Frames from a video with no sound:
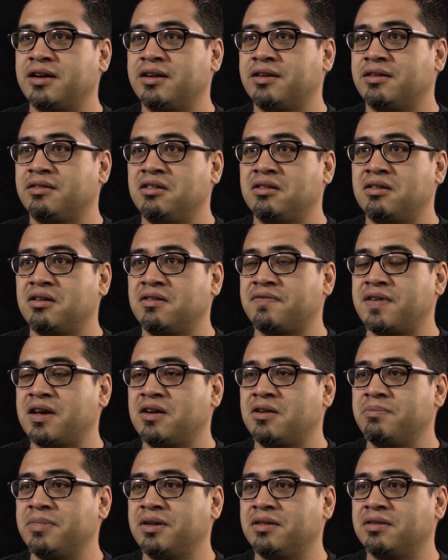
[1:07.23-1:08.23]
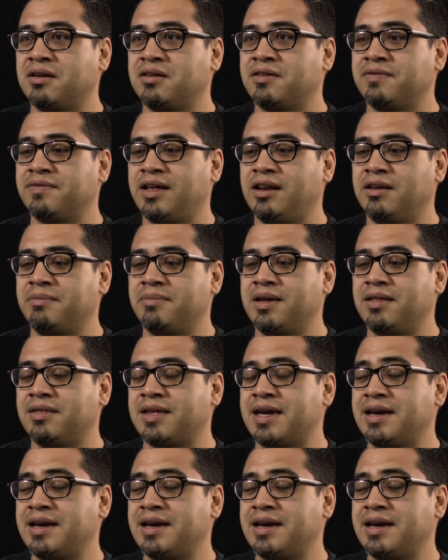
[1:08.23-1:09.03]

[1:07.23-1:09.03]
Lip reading: and, you know, if they don't build their development,